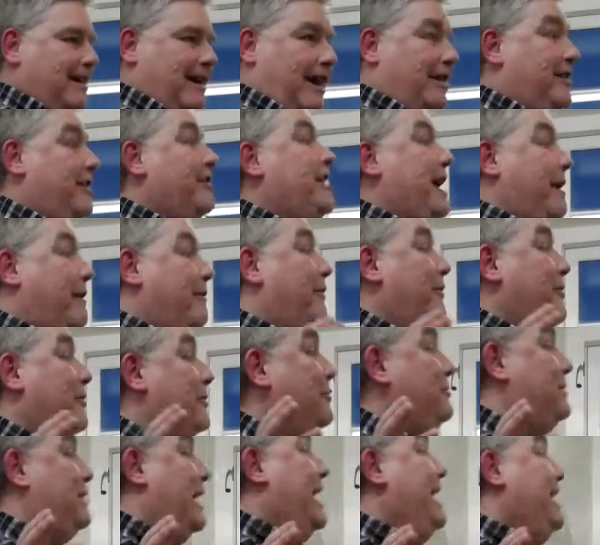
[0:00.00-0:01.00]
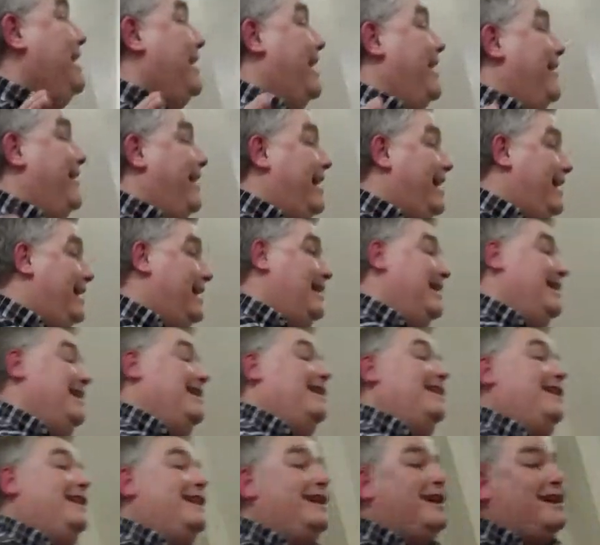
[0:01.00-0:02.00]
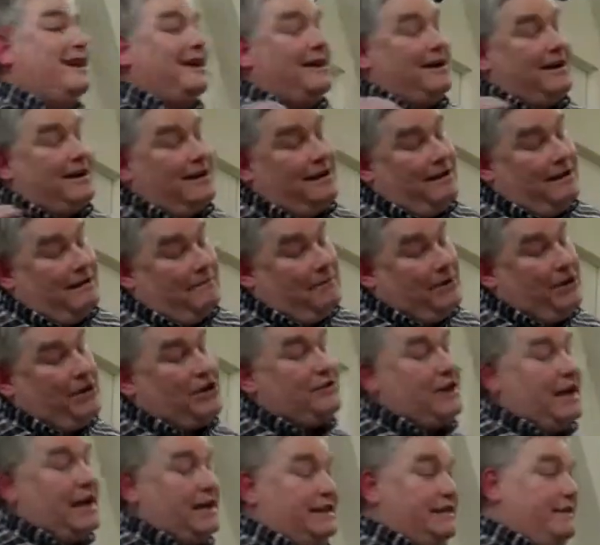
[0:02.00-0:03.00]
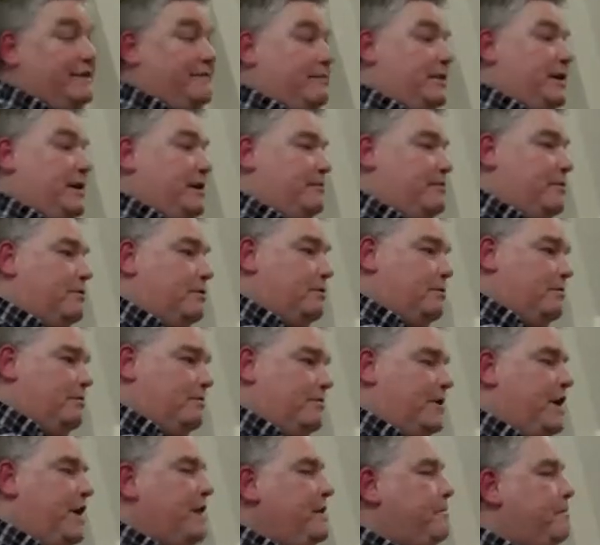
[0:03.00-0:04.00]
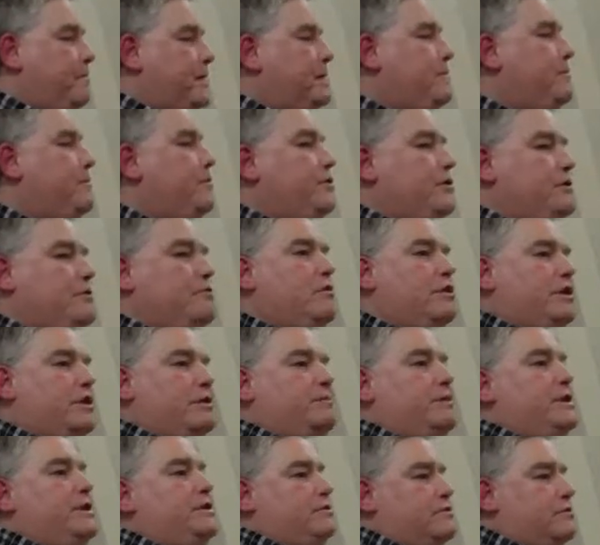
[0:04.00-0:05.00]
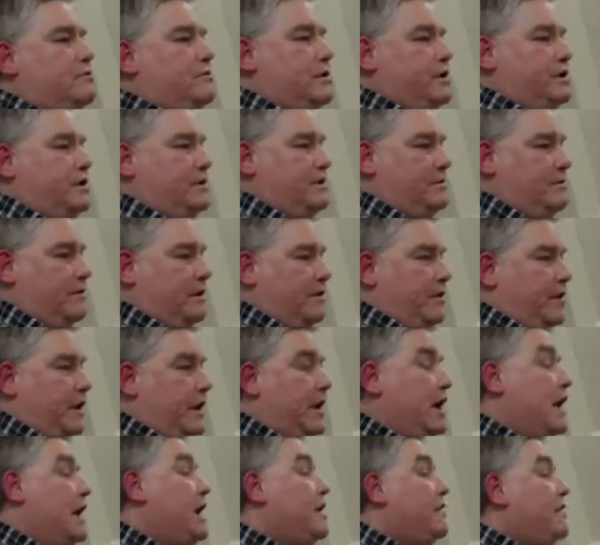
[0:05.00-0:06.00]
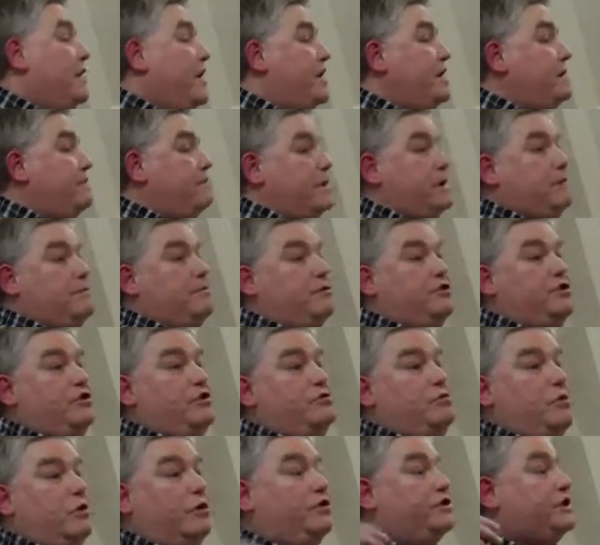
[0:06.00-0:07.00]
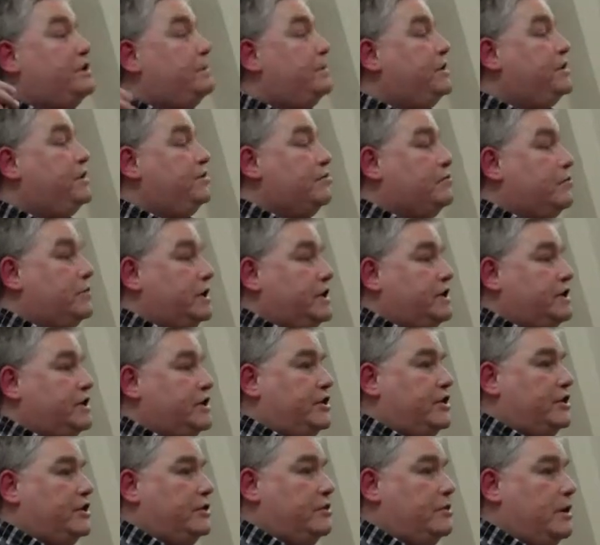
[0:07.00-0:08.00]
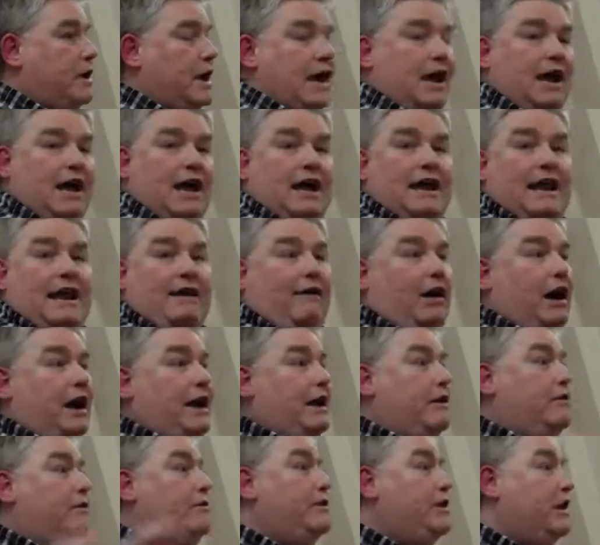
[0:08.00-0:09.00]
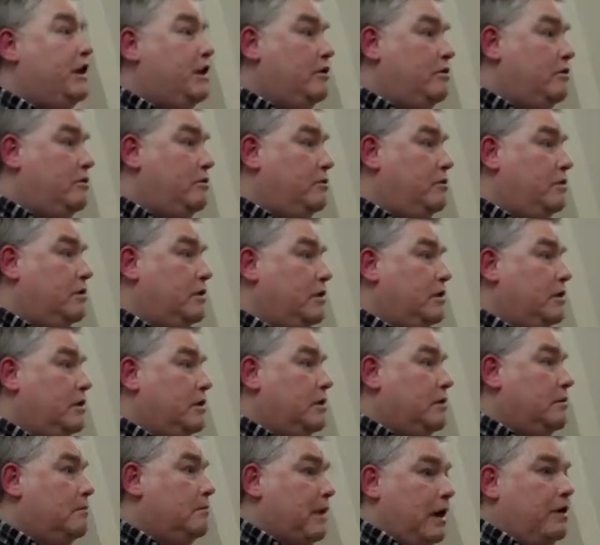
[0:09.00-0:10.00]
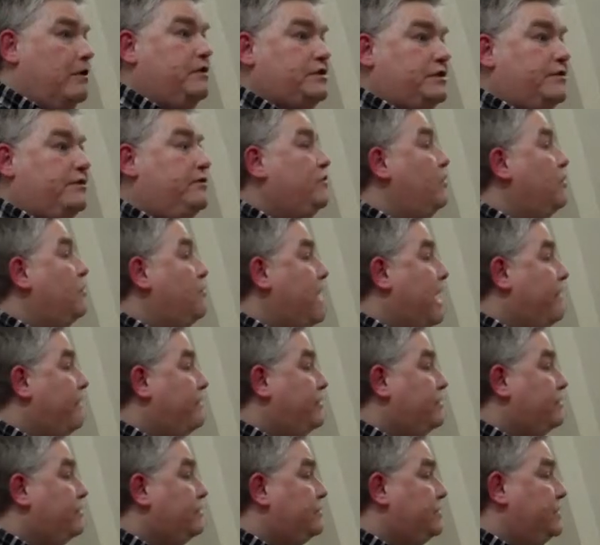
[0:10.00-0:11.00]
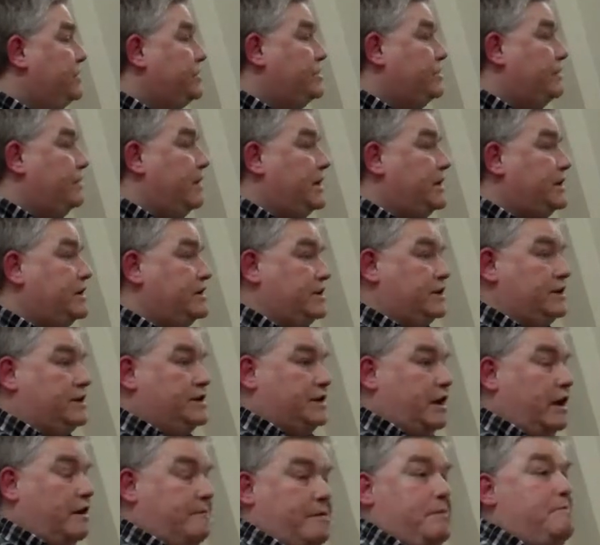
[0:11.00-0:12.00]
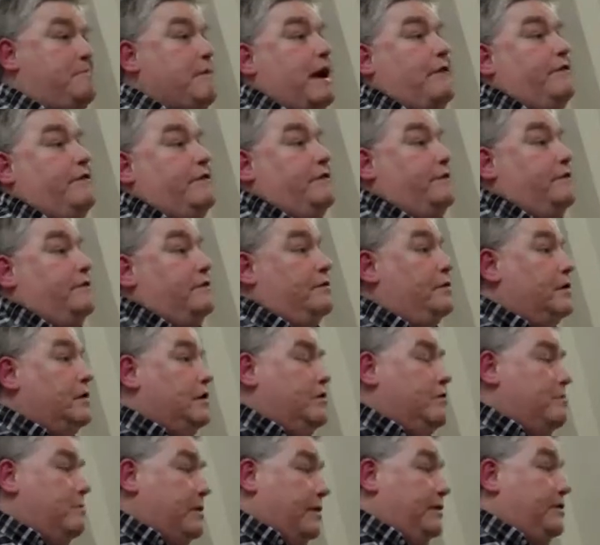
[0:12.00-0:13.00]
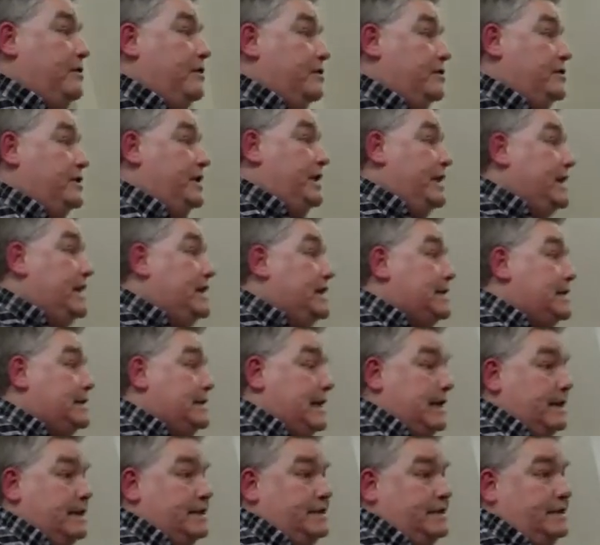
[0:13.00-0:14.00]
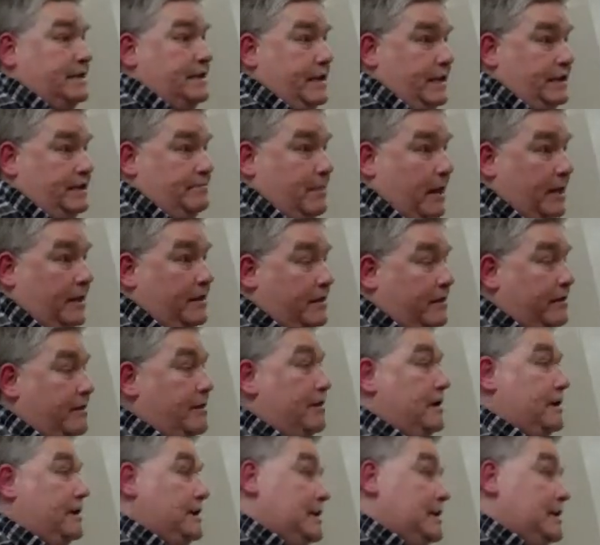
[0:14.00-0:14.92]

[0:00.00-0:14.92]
I could go on all day like that. But attractive people, they're the people you want to be talking to, aren't they? They're the people you want to be talking to you. Now, I don't know most of your marital situations. I've been married it'll be 30 years next month.